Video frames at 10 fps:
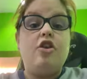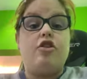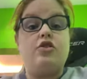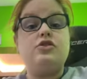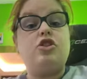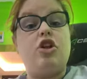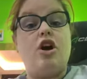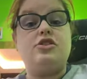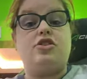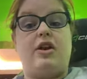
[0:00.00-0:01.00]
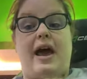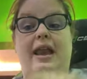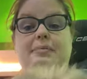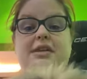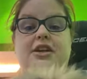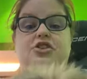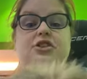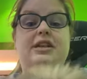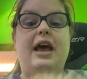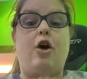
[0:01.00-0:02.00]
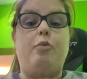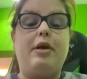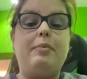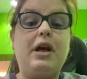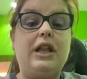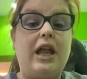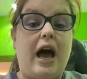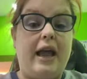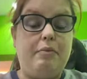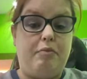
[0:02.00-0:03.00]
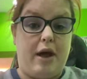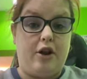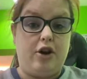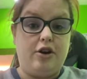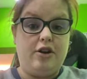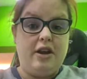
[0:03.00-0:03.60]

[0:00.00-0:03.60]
Those claws are an adaptation to help him climb better.